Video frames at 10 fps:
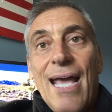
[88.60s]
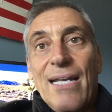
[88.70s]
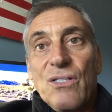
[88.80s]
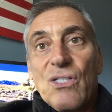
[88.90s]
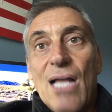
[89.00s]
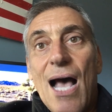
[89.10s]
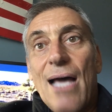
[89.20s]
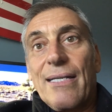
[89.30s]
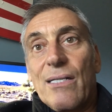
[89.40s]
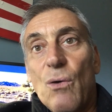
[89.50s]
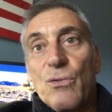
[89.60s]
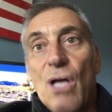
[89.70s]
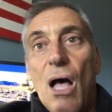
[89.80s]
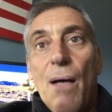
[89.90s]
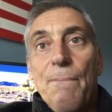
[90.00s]
and it's not. It goes
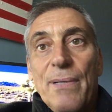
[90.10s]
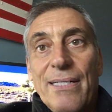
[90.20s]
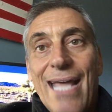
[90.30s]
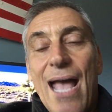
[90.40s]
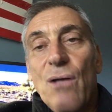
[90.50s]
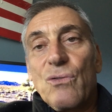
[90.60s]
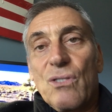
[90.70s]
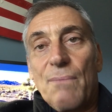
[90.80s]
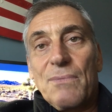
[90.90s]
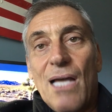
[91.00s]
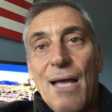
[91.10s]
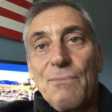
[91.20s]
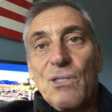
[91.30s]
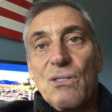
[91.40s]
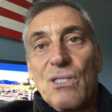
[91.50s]
up and down.
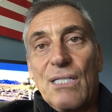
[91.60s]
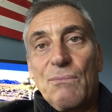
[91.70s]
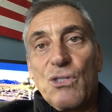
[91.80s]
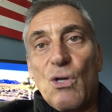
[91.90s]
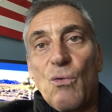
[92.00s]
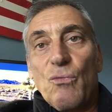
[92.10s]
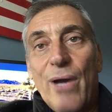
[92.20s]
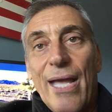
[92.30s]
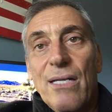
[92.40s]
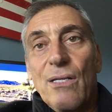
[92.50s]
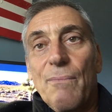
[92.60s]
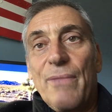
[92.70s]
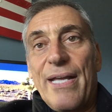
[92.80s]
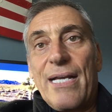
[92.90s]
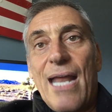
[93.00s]
Sometimes it seems so
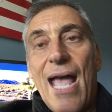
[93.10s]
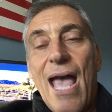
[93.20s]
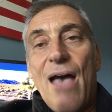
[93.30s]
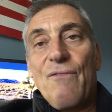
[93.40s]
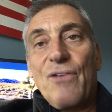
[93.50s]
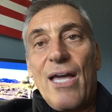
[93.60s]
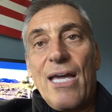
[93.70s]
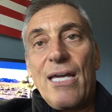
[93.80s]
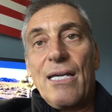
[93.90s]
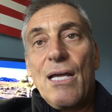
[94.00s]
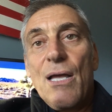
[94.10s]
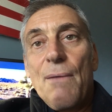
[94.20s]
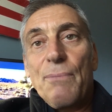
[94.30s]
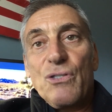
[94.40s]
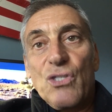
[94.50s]
random. They could have a
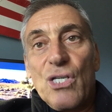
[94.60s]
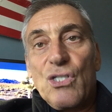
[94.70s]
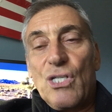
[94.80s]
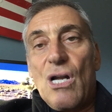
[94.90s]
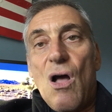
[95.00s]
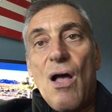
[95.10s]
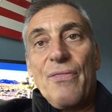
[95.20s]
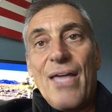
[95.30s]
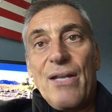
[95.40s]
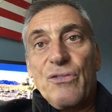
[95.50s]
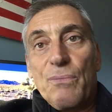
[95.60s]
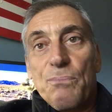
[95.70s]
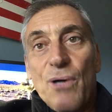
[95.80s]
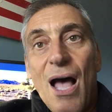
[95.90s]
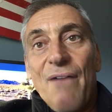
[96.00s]
position on that is a
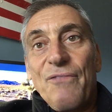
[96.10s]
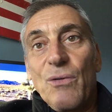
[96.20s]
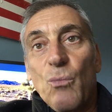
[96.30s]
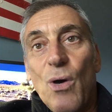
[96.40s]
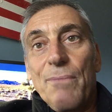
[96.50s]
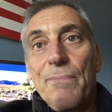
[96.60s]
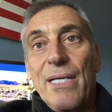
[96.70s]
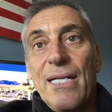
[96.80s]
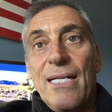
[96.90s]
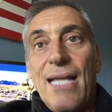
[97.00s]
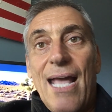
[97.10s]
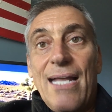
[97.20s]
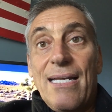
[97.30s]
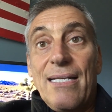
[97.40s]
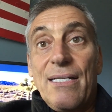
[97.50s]
profit one minute
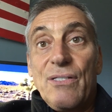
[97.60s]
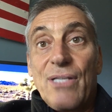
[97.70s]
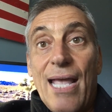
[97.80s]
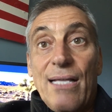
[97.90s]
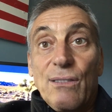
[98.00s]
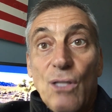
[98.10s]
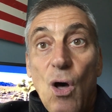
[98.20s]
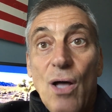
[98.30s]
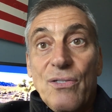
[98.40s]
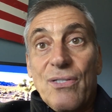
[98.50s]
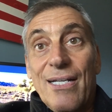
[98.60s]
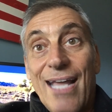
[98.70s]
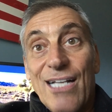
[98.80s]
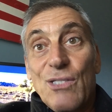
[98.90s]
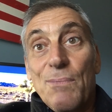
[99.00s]
and it is a loss the
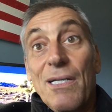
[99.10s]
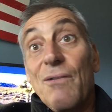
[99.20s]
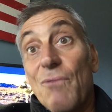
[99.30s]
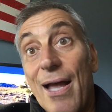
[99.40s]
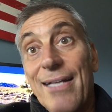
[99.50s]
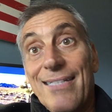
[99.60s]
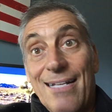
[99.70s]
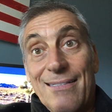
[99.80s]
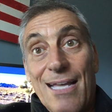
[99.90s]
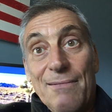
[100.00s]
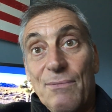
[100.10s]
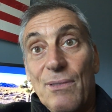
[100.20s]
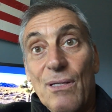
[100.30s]
next minute, right? That that